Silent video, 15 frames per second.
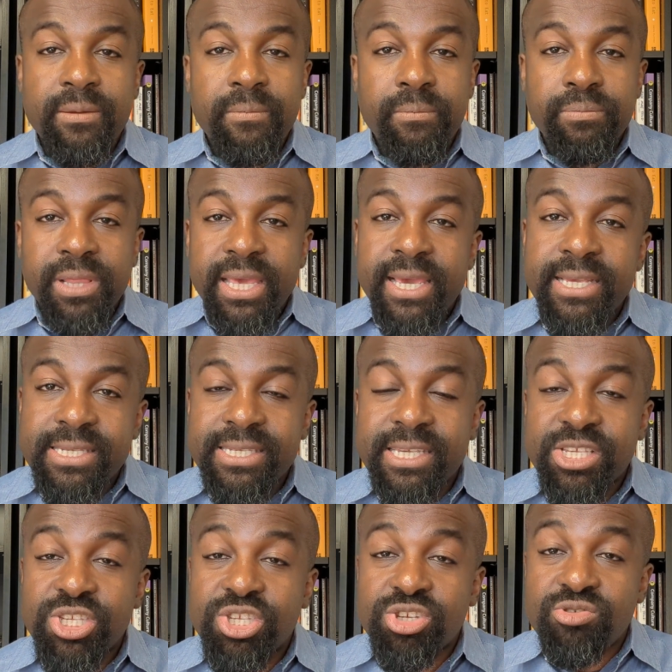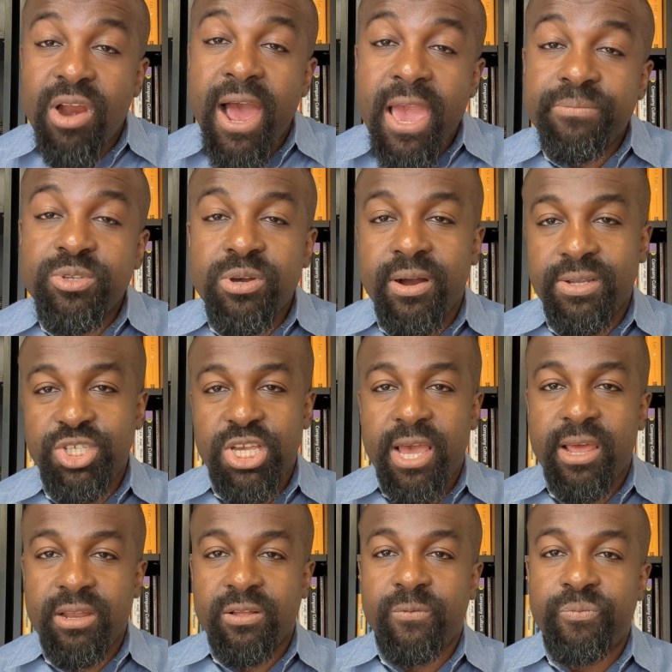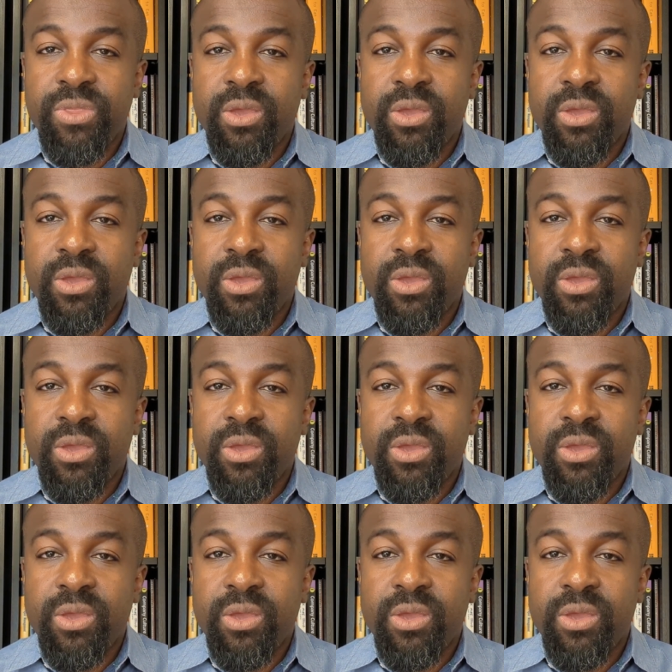please subscribe to our channel.